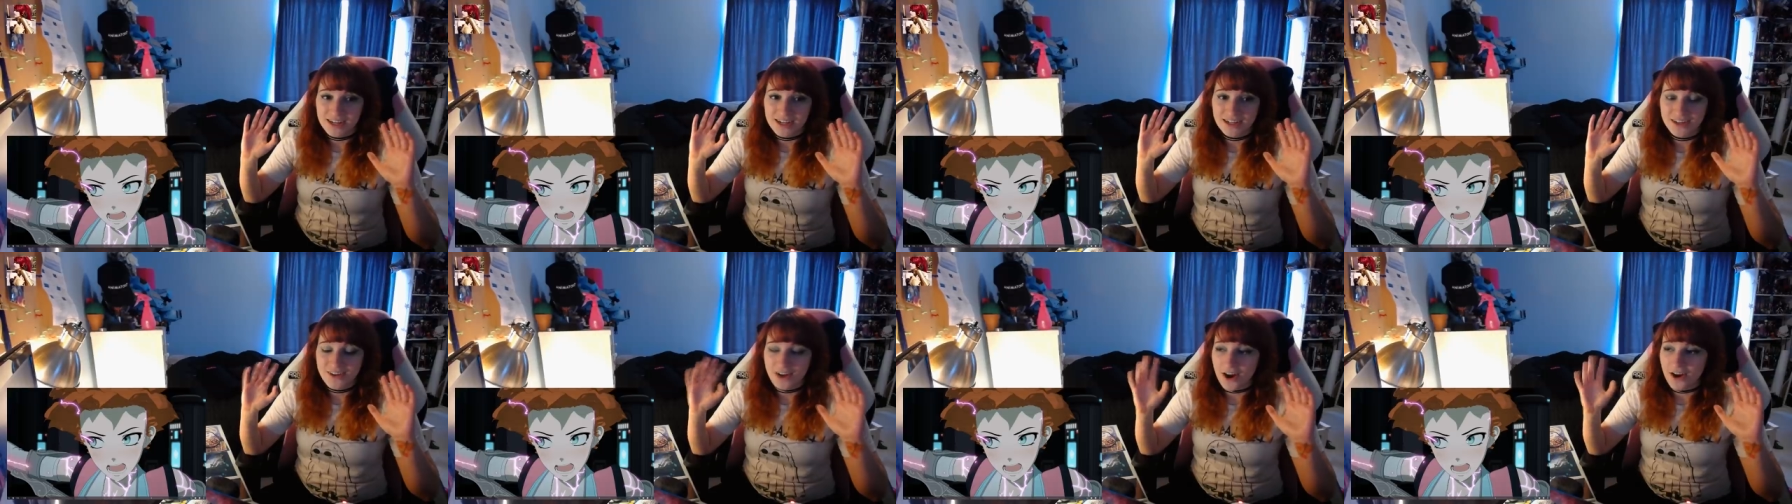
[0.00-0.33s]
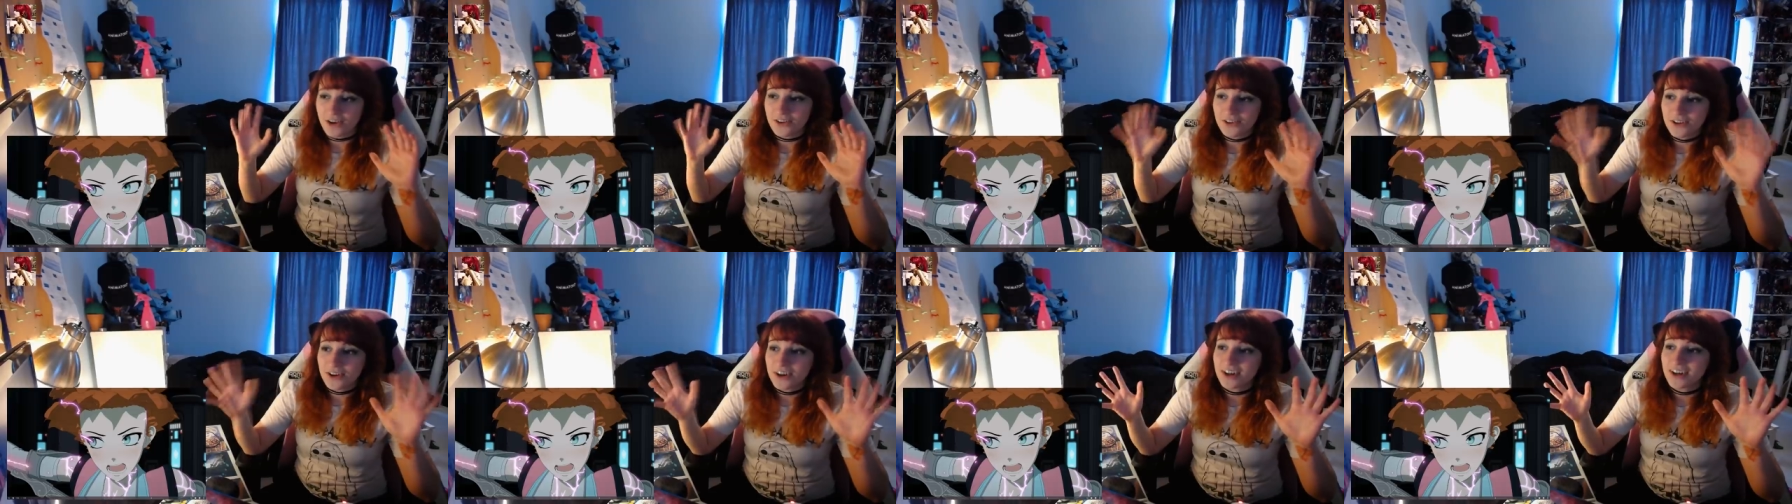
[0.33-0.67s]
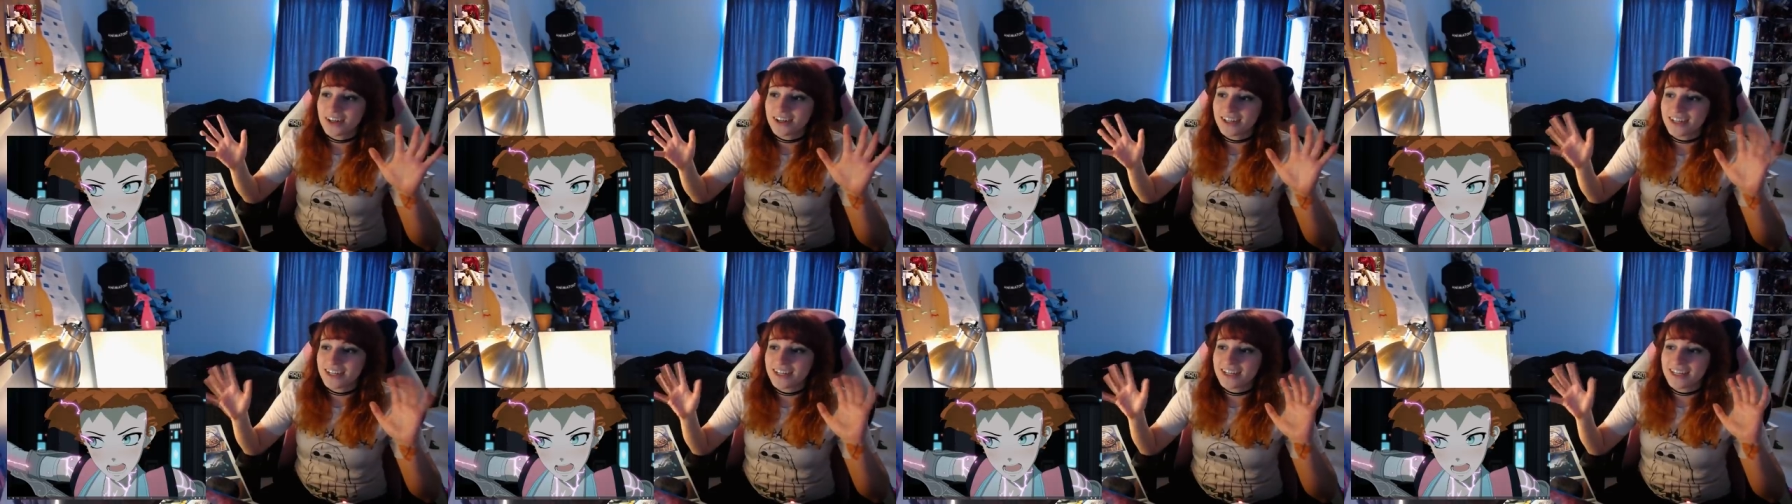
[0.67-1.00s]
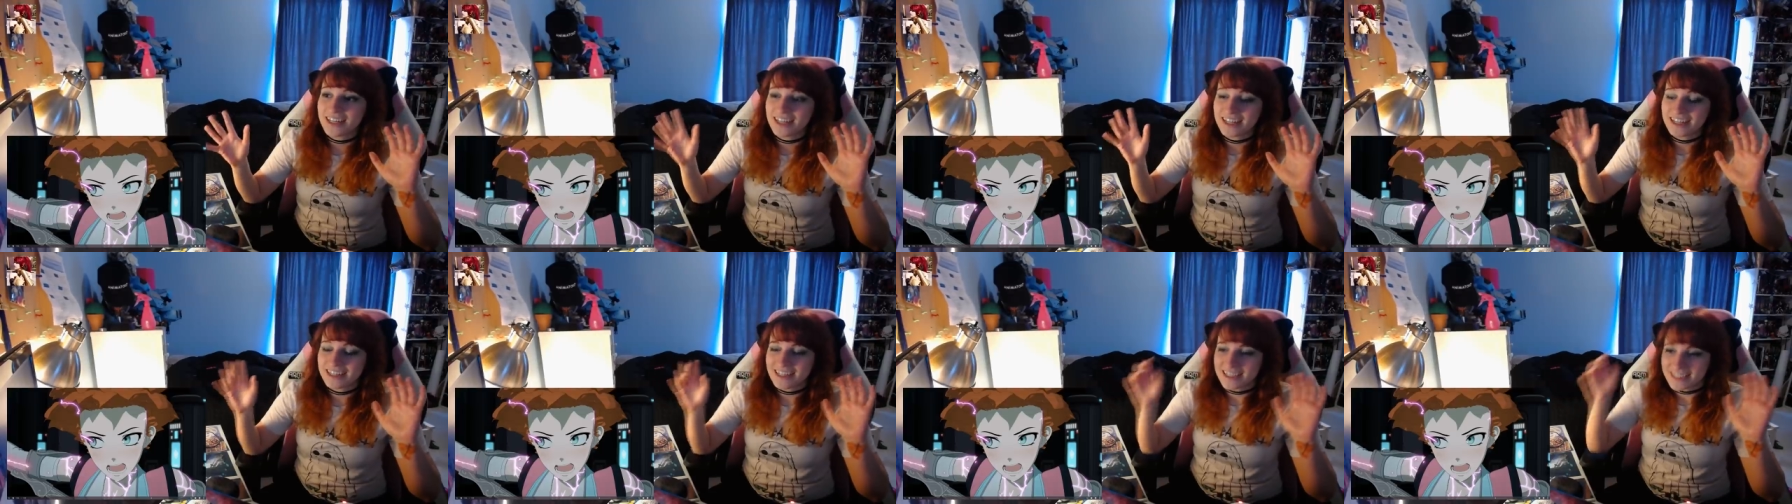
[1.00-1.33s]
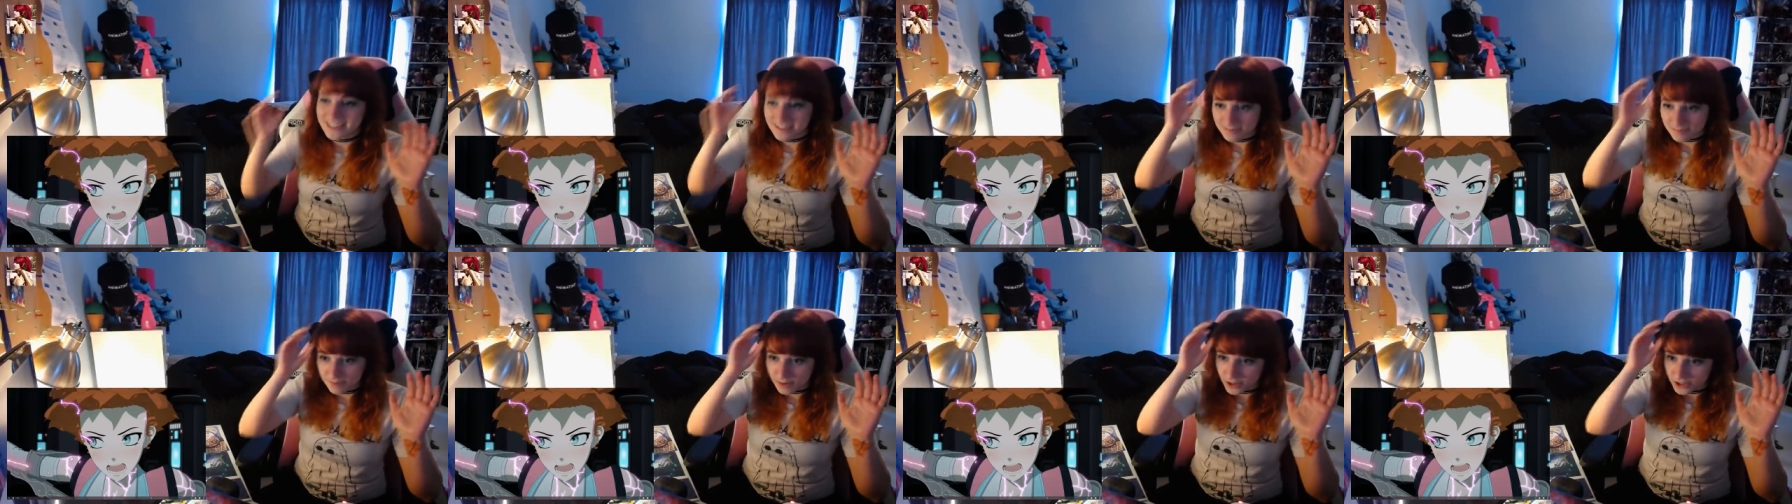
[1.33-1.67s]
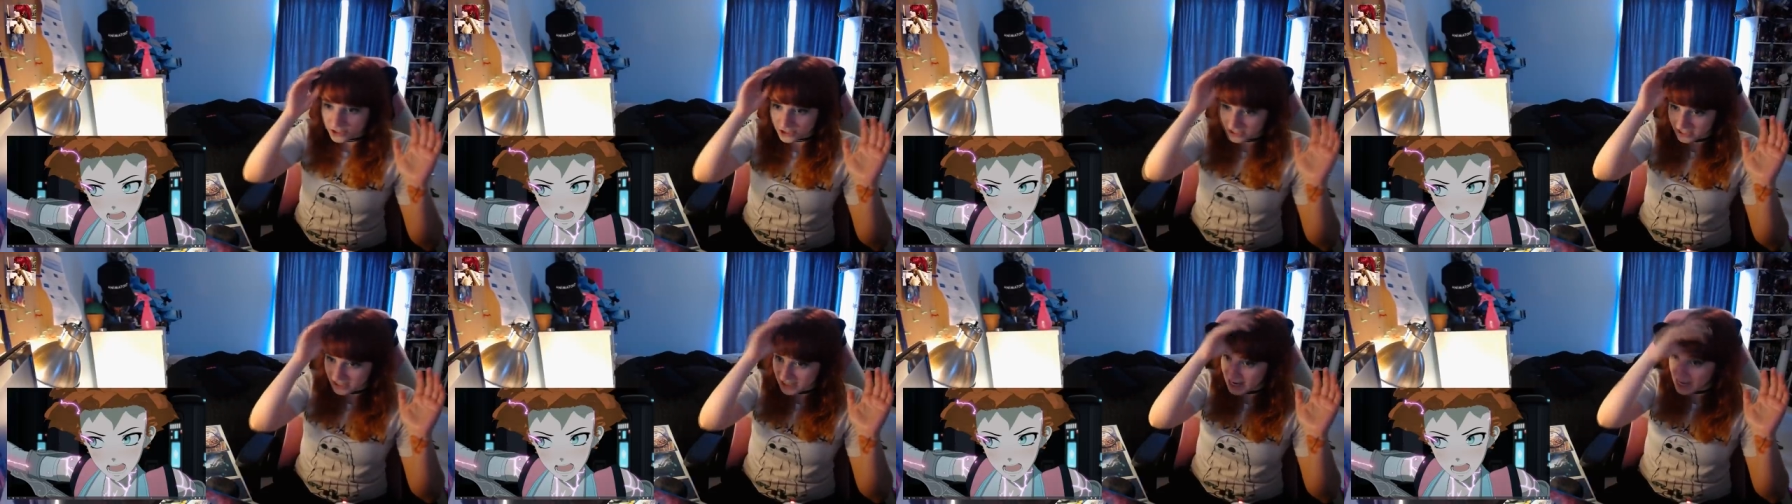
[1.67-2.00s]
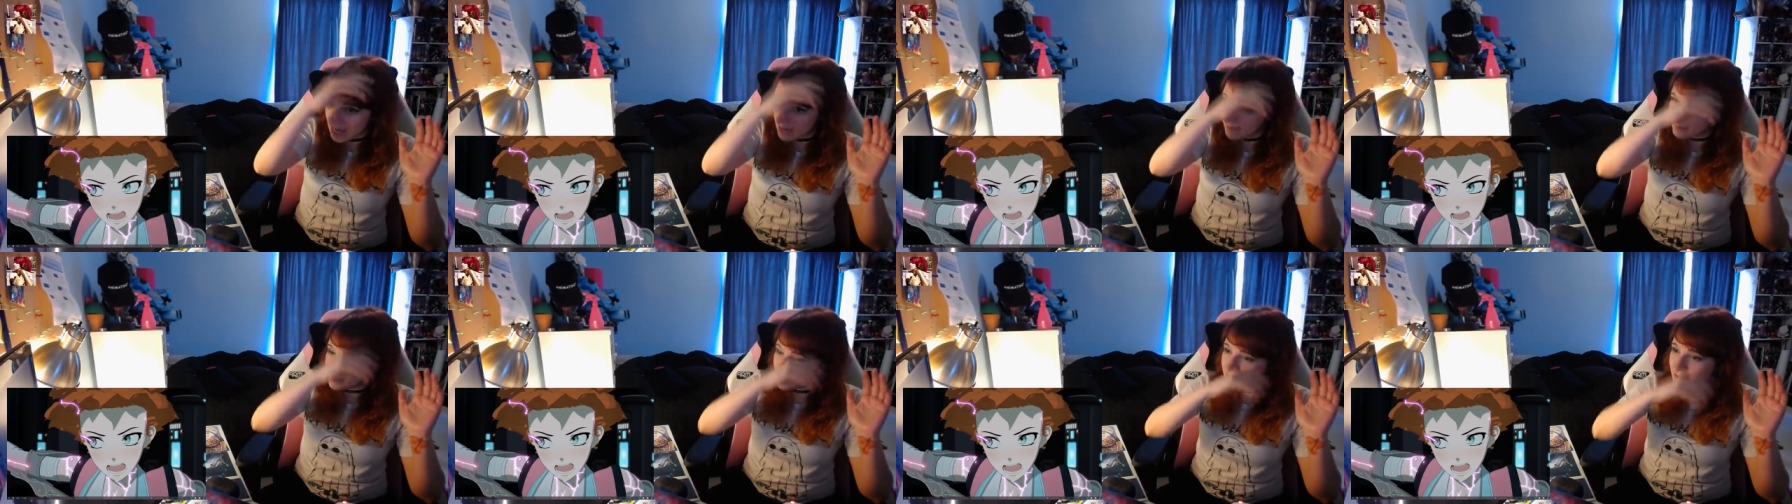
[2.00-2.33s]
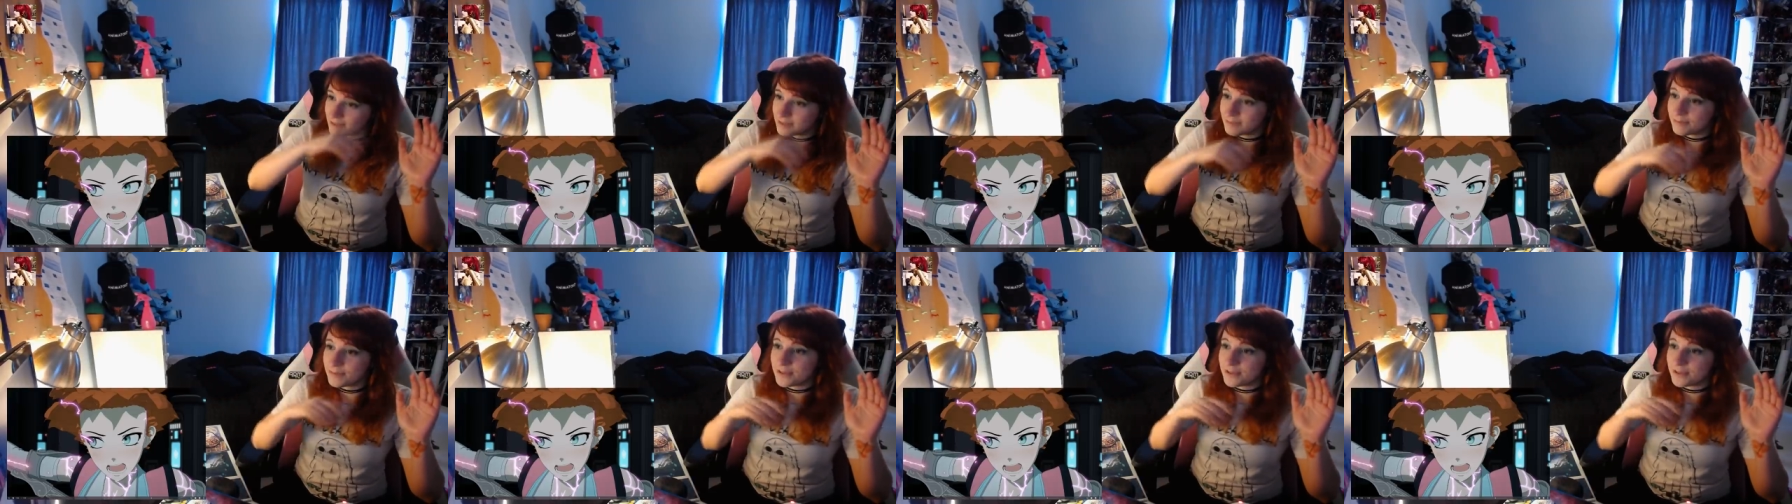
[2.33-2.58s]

got hurt and like this partially happened